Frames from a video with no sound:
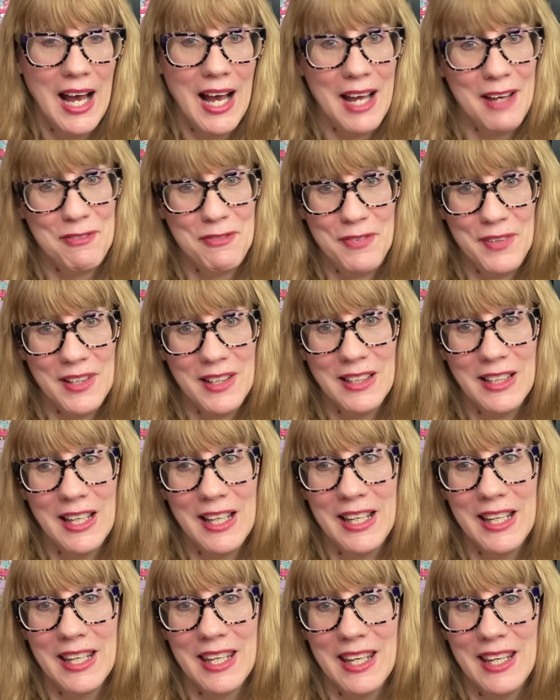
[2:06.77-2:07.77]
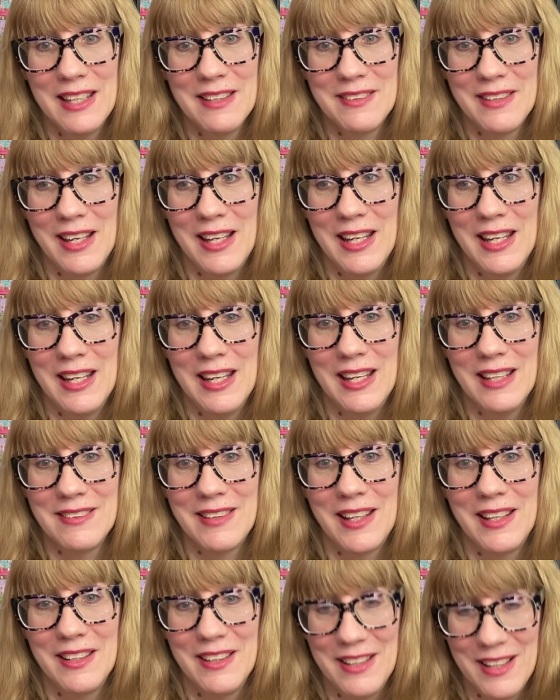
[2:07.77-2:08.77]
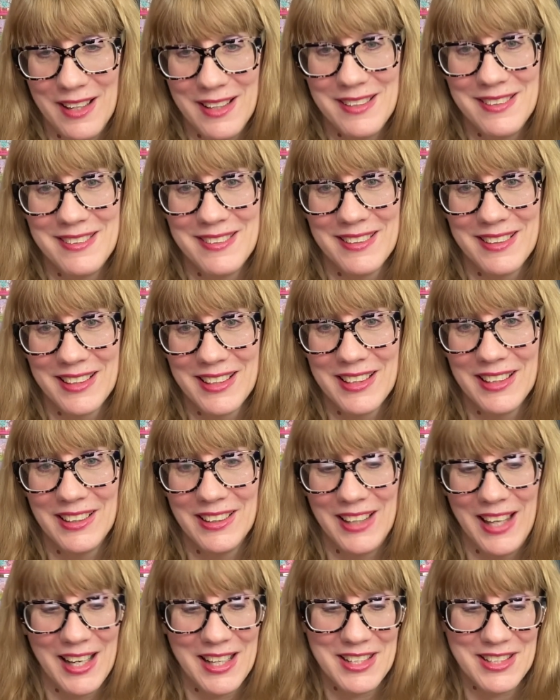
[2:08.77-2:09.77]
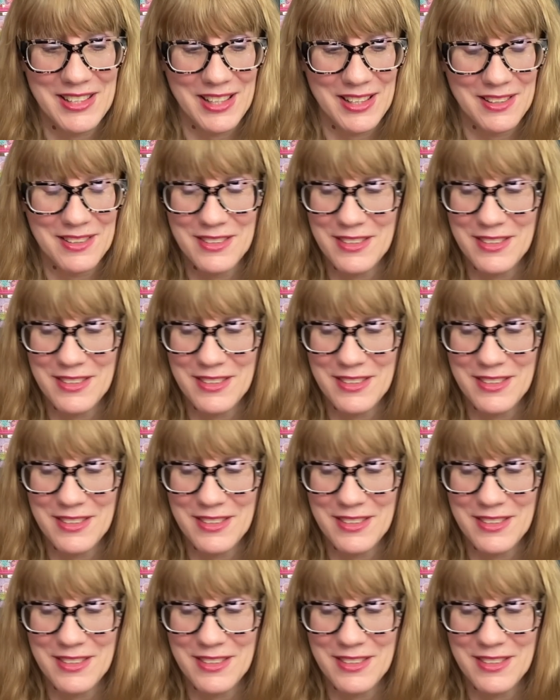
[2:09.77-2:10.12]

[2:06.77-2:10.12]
I feel like is a is a nice collection.